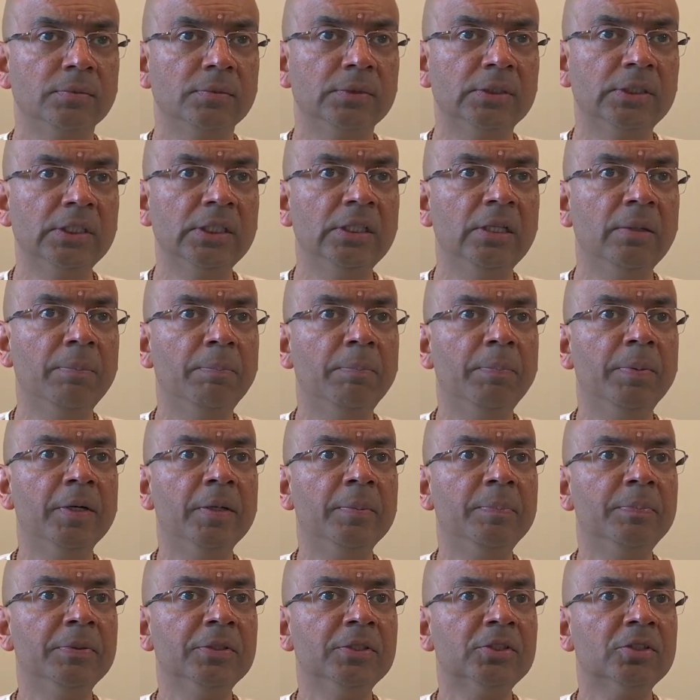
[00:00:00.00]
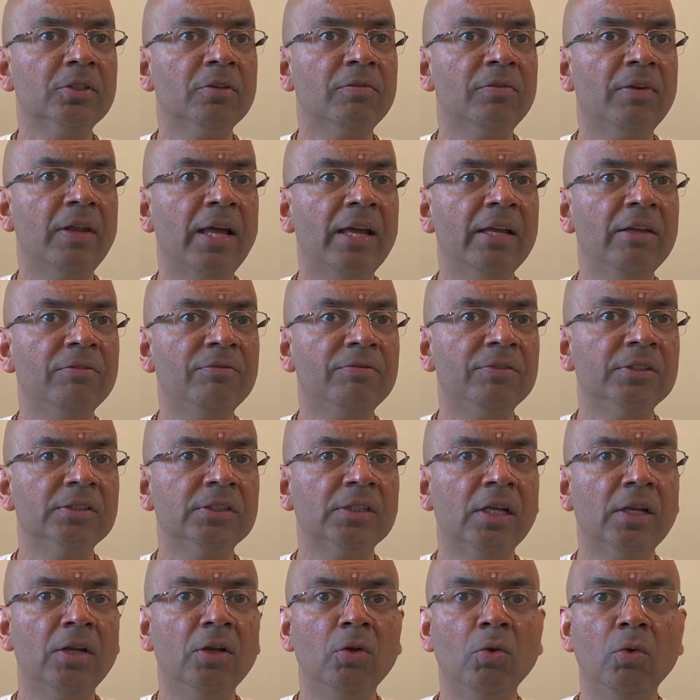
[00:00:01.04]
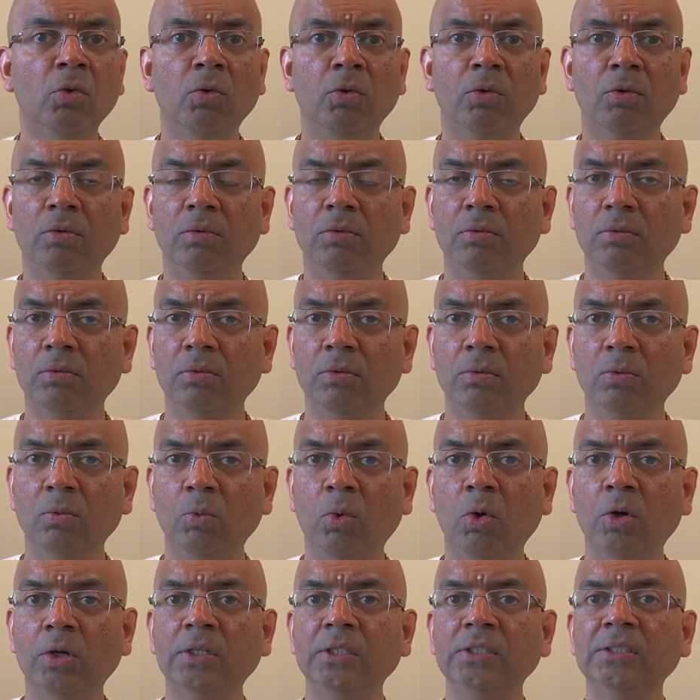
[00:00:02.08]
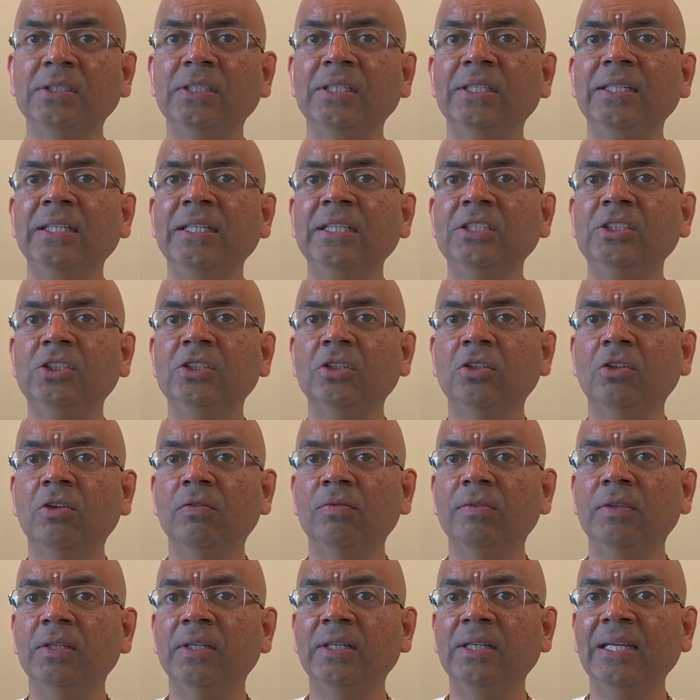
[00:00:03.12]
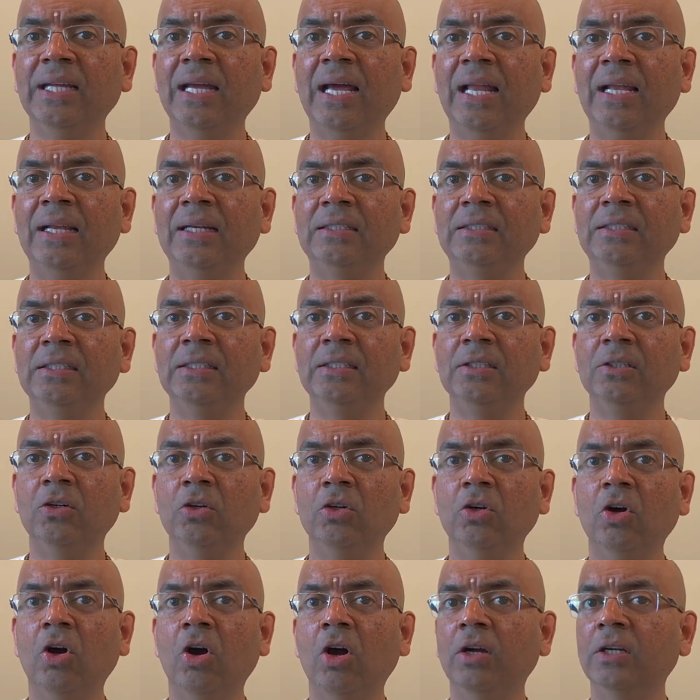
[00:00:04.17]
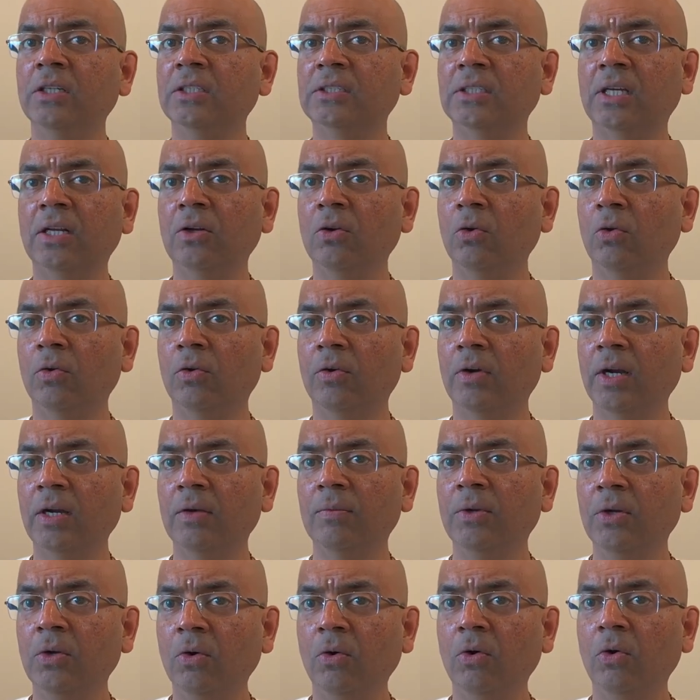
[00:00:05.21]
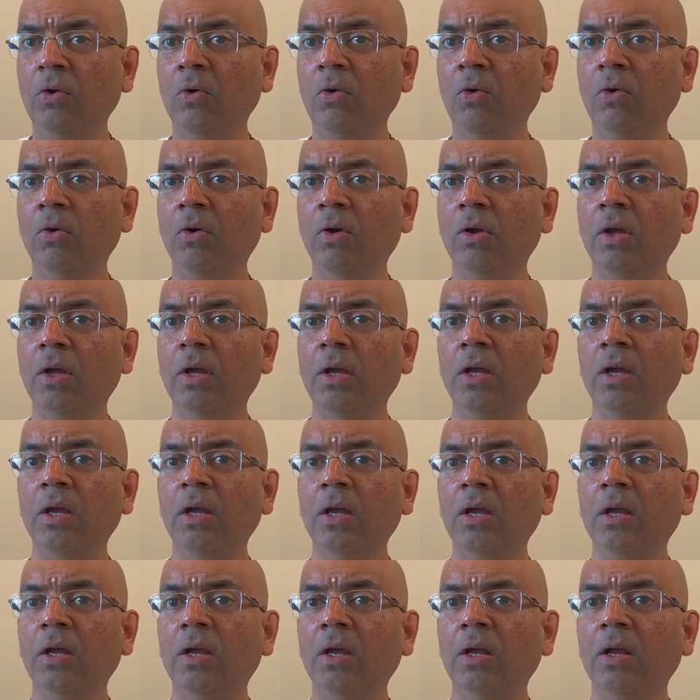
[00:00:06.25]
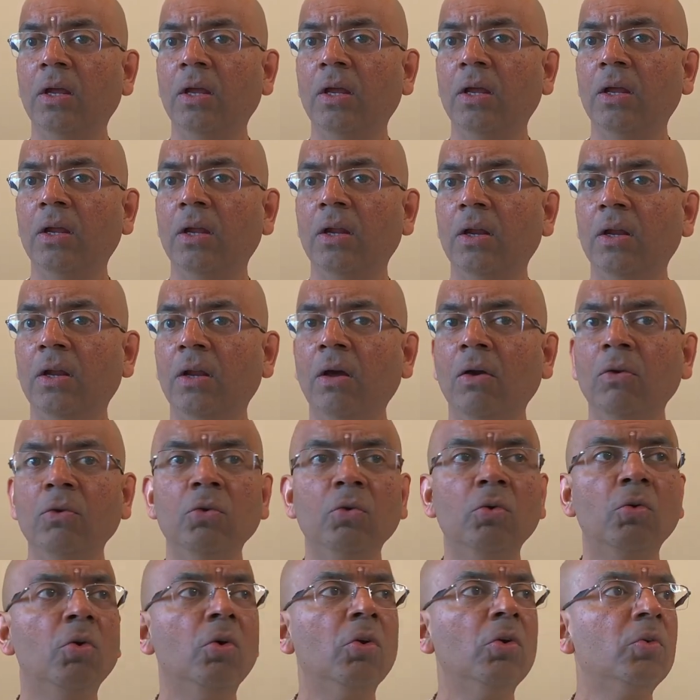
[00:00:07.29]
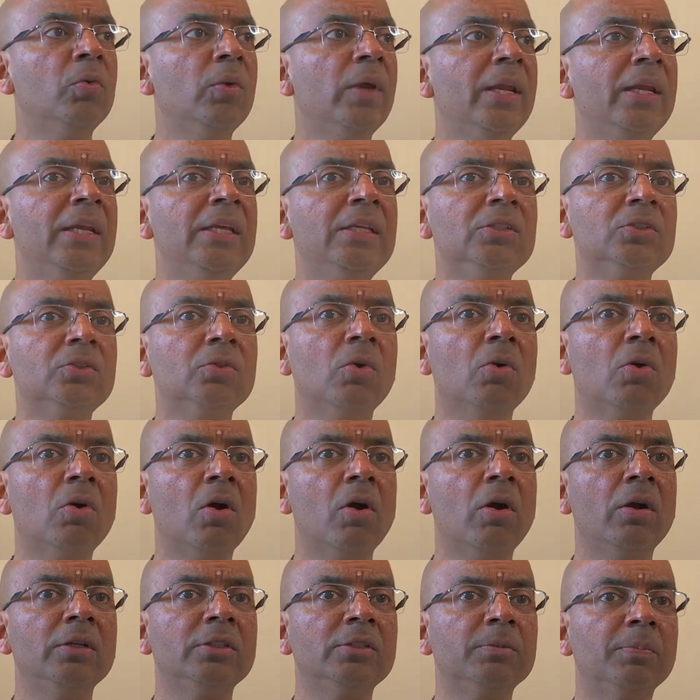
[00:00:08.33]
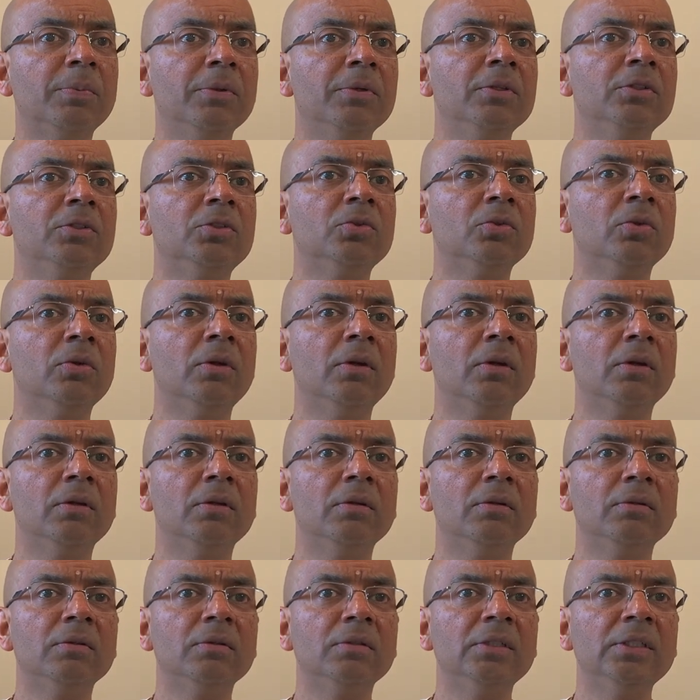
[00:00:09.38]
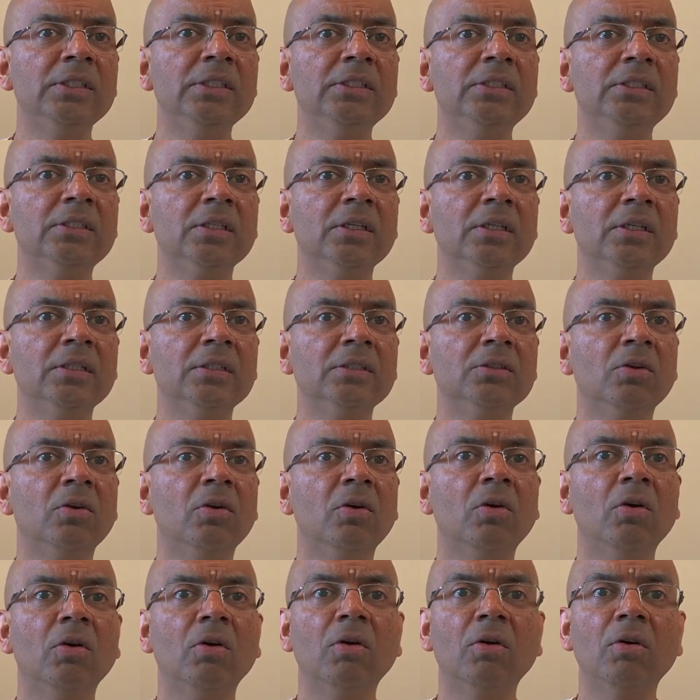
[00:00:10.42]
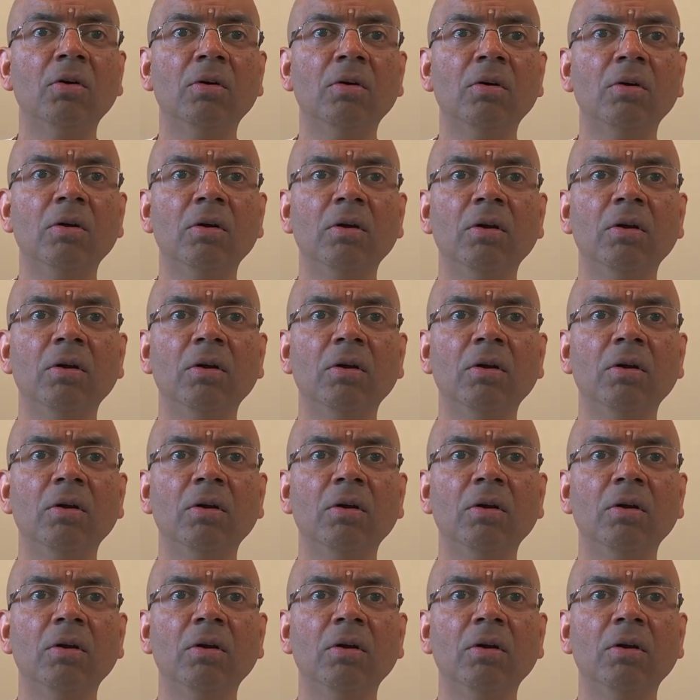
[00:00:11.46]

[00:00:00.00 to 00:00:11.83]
See, the purpose of life is unknown. What is the nature of the reality or God is unknown, right? We don't know. Now you go to any so-called spiritual teachers or